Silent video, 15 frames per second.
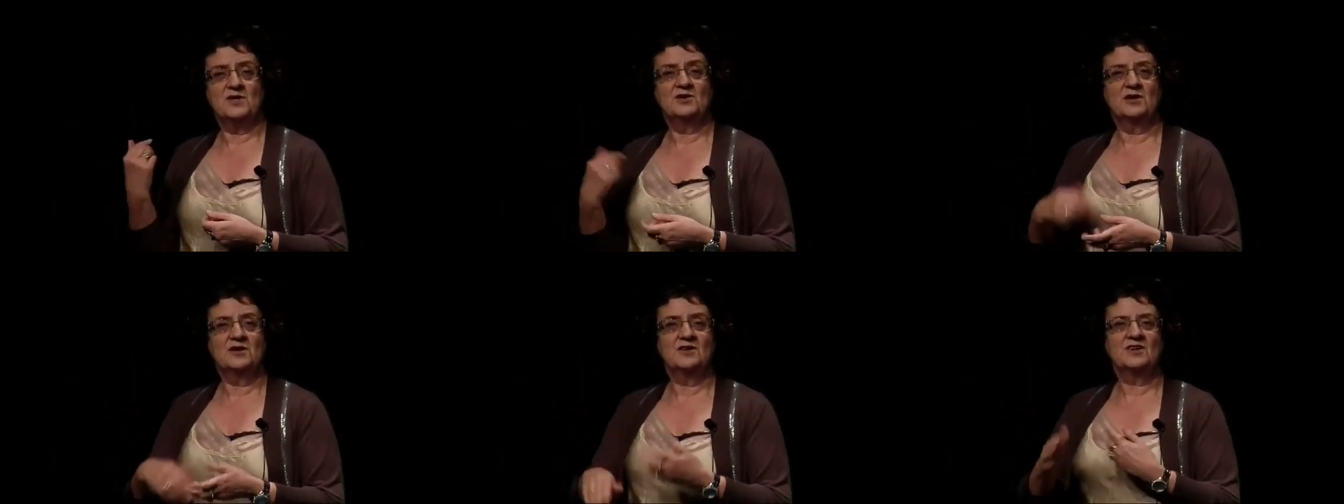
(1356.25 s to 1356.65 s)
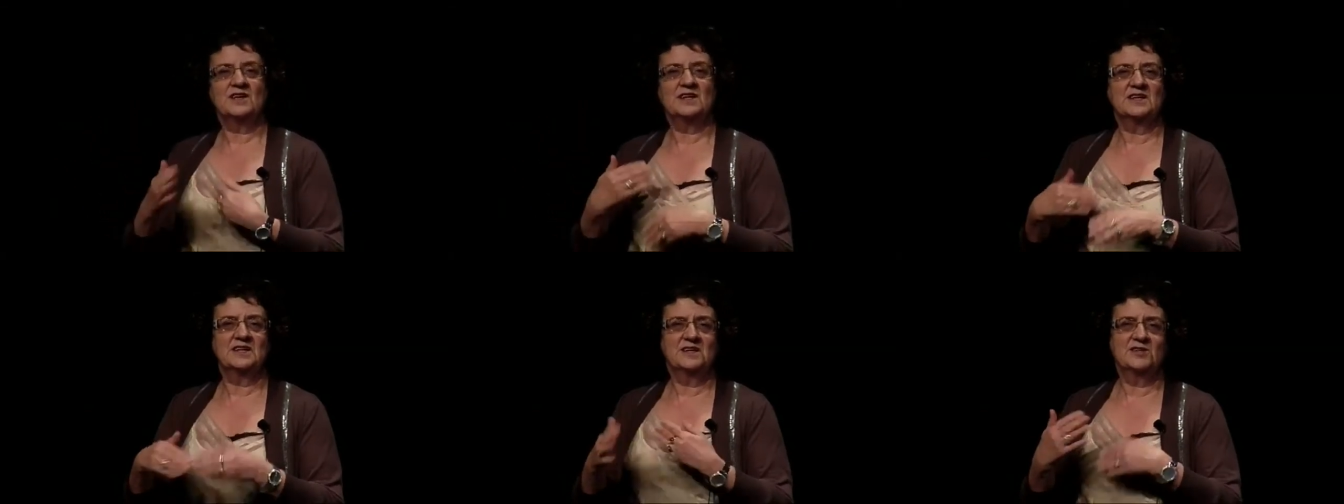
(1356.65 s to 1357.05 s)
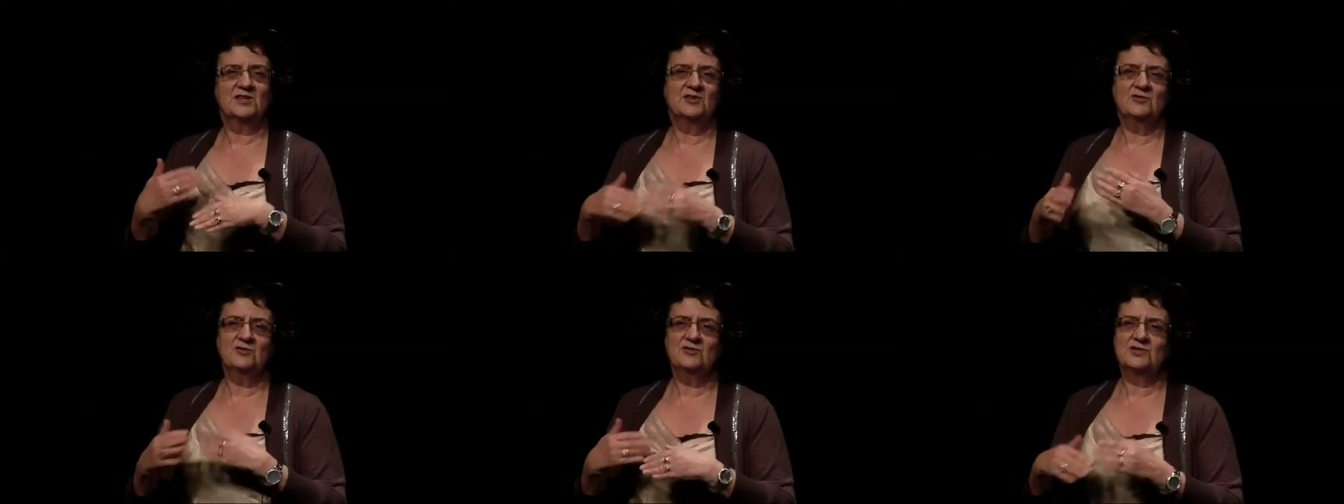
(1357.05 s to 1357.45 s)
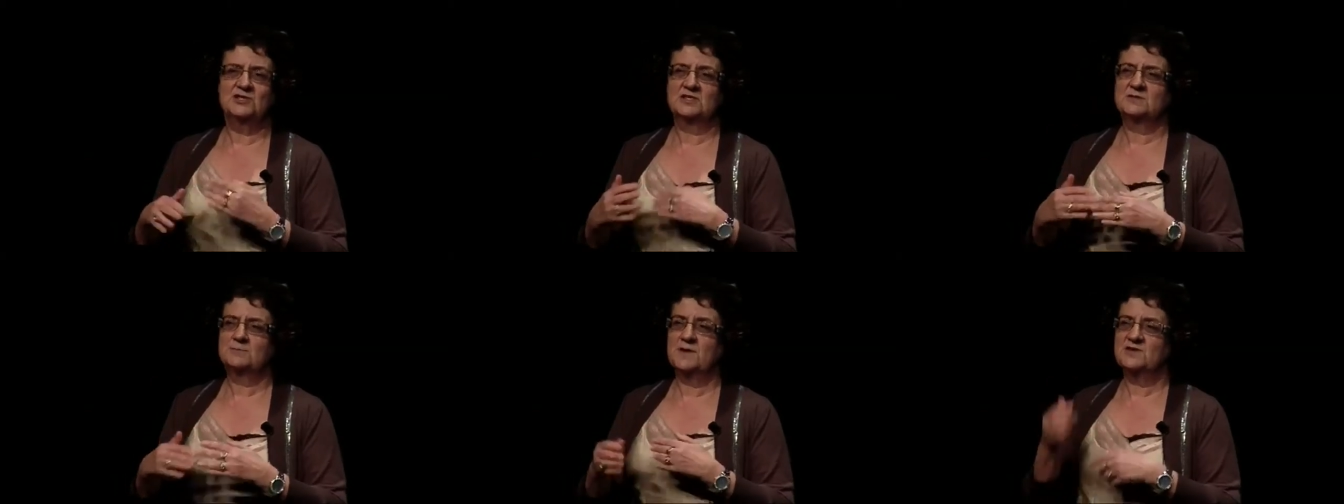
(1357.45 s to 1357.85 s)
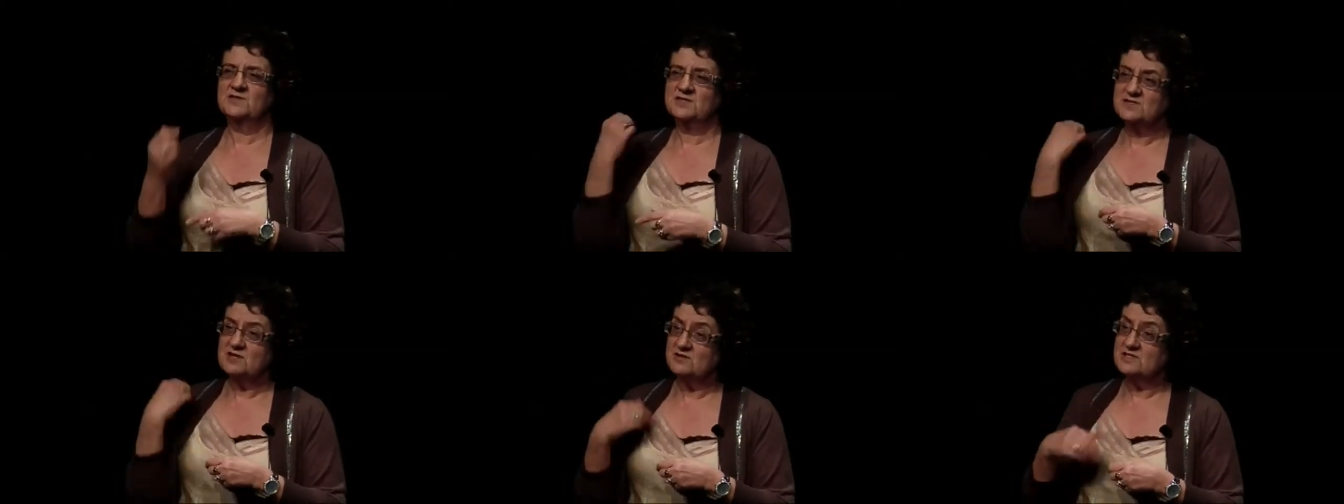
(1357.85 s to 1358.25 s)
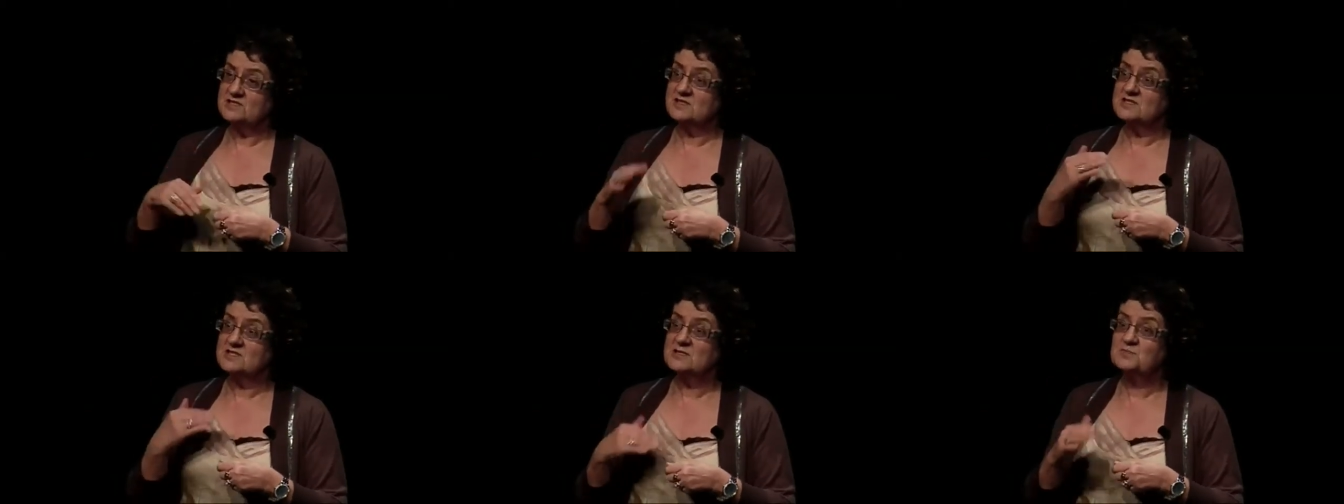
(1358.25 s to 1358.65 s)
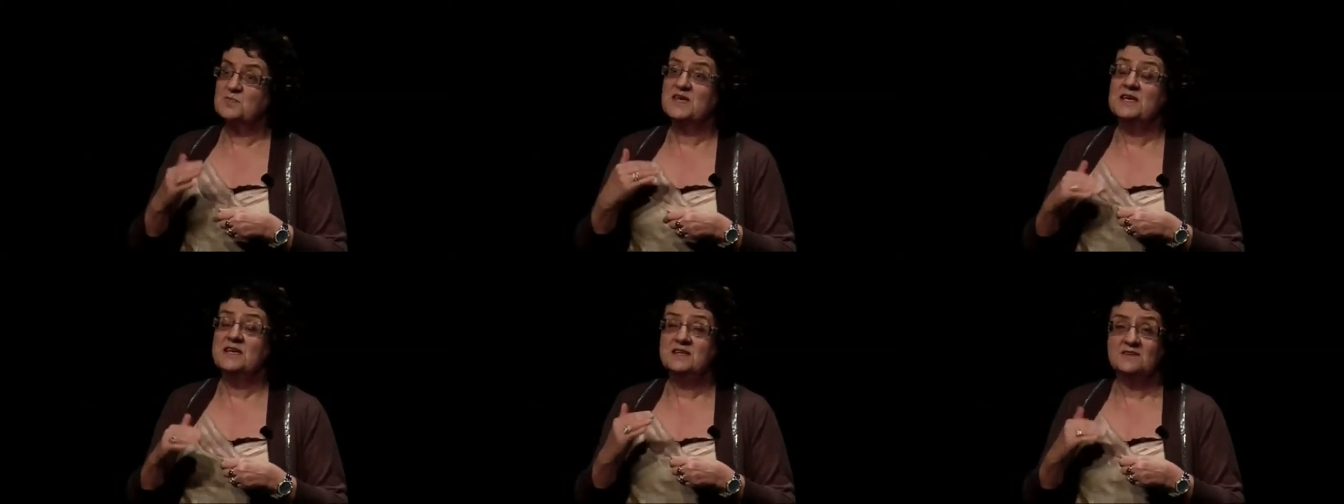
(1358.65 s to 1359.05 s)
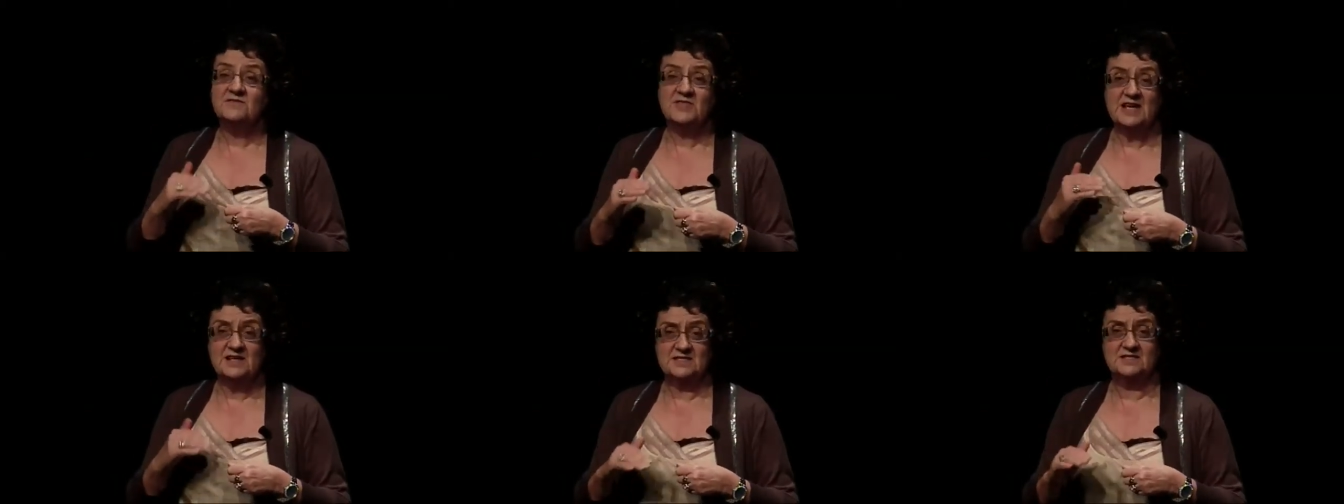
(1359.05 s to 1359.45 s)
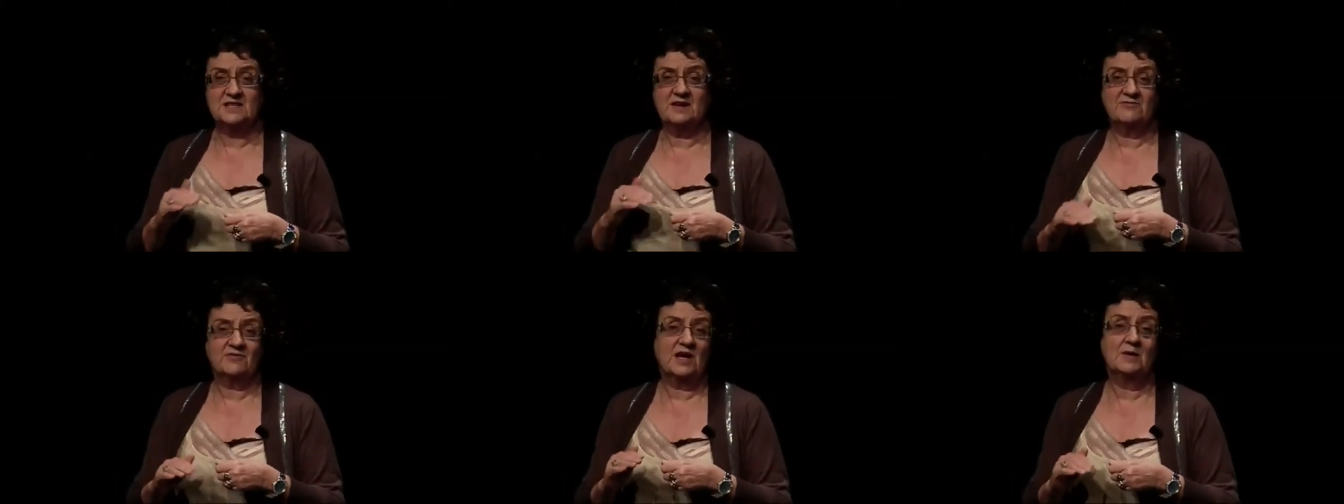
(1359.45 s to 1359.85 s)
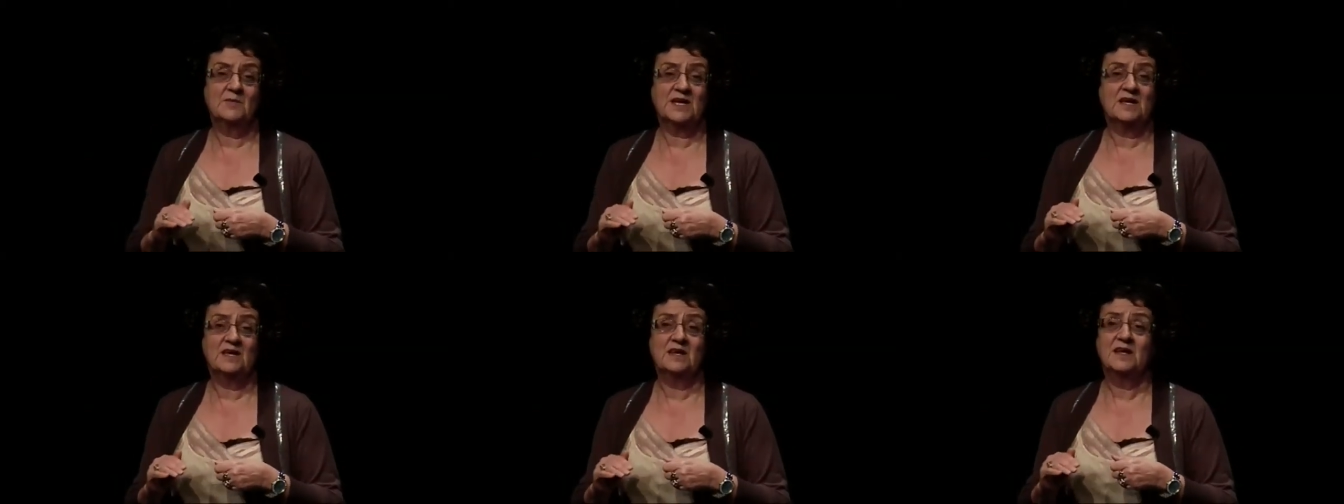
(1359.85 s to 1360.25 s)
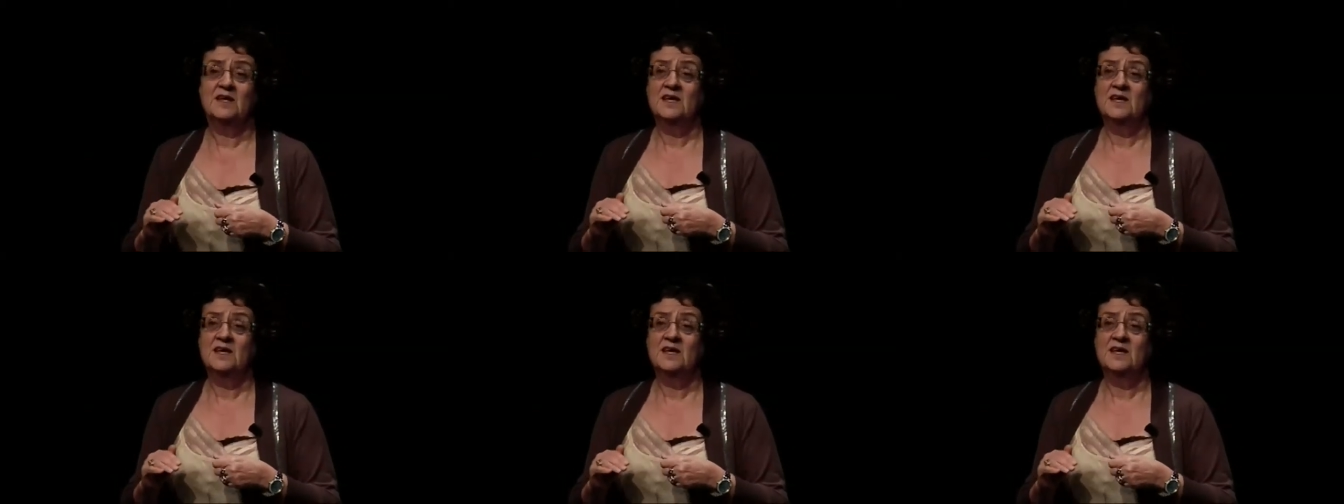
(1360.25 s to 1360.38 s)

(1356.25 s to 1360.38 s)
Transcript: You know, you're getting a huge explosion, so it's the speed of that stuff coming in.